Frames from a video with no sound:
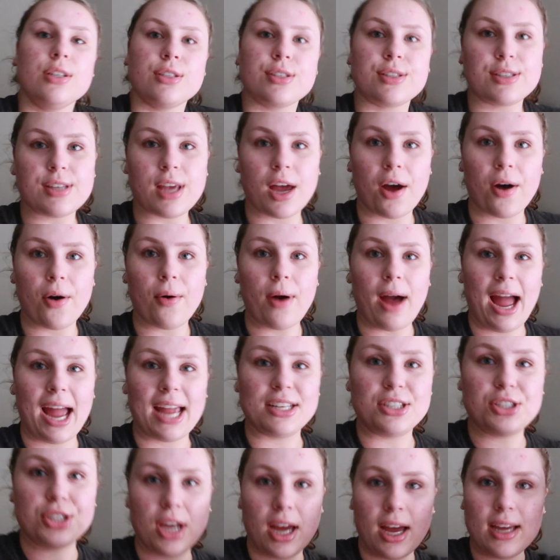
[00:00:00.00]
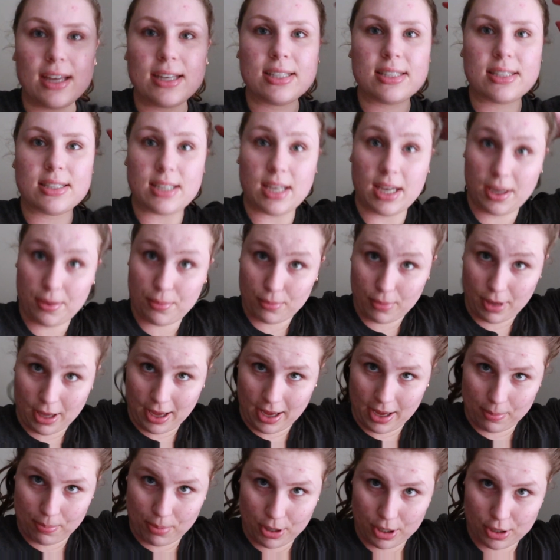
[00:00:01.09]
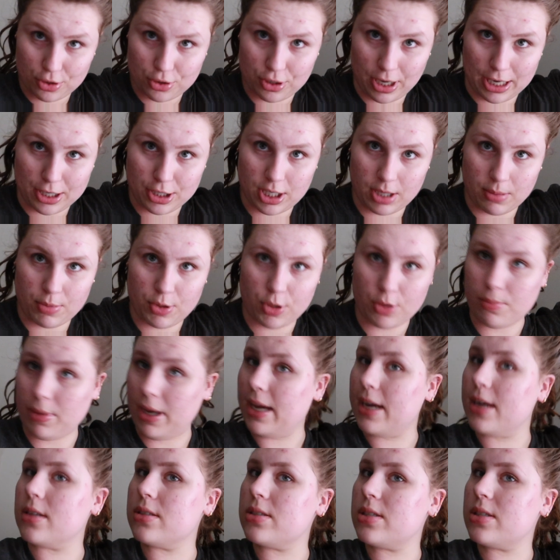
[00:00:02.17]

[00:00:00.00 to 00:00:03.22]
So I put dry shampoo in my hair,